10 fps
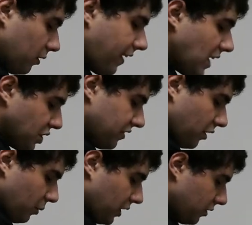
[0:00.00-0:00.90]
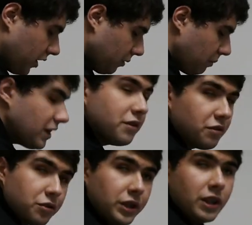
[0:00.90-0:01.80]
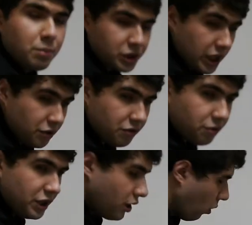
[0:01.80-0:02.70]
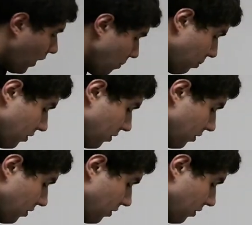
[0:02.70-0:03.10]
of actions here. We can make the projector screen go up.